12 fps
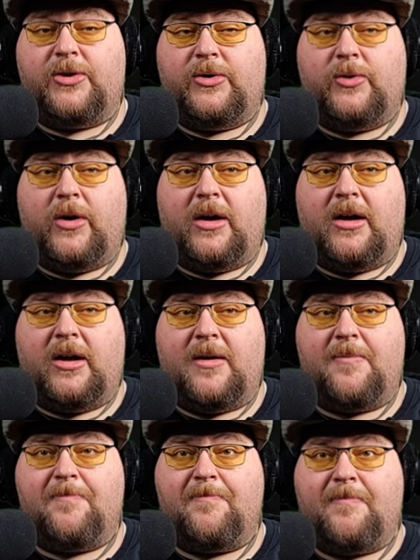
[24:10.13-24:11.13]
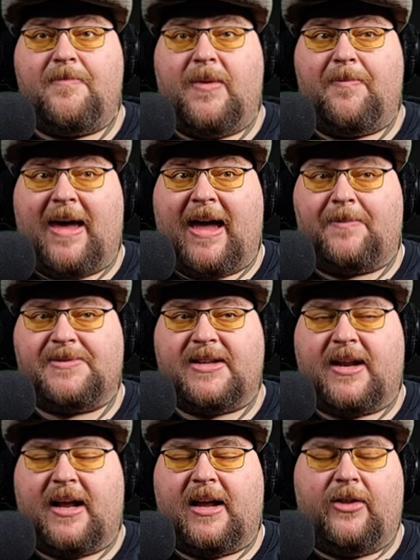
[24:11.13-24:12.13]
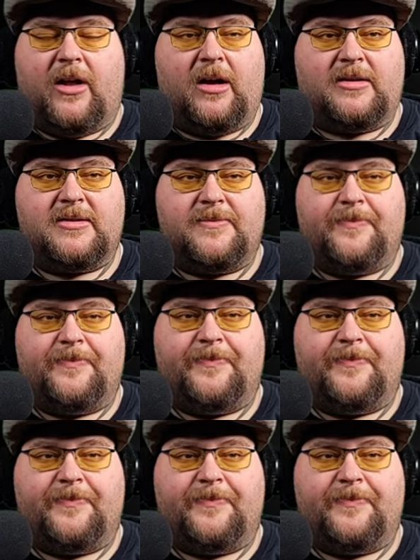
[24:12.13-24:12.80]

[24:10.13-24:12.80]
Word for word: new maps that I unlocked.